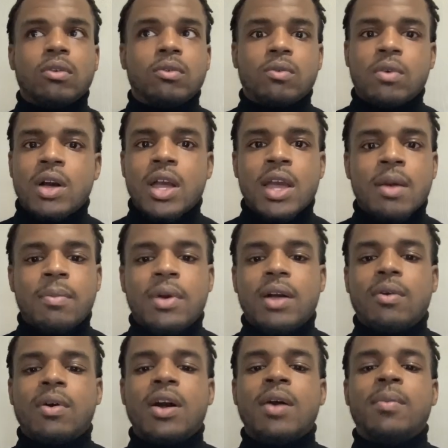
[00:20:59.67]
why am
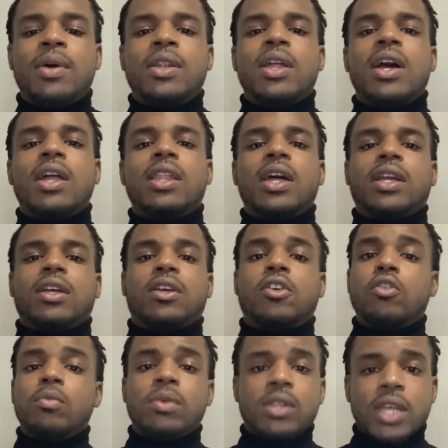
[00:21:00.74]
I not like
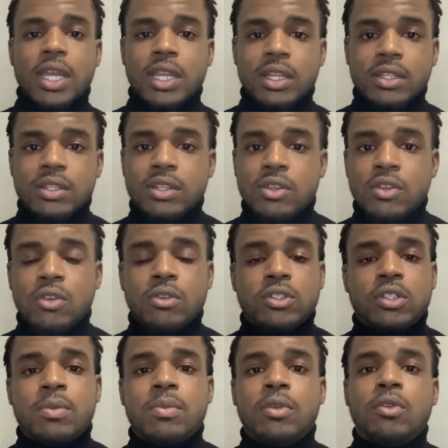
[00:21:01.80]
accumulating,
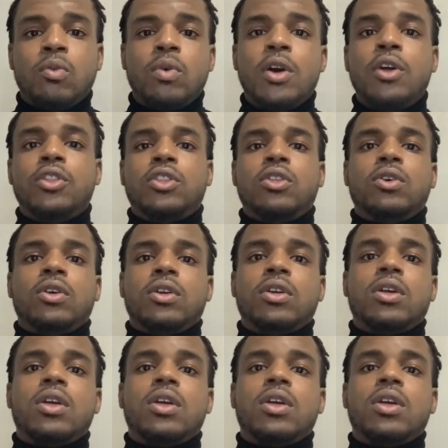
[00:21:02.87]
some of the wealth, or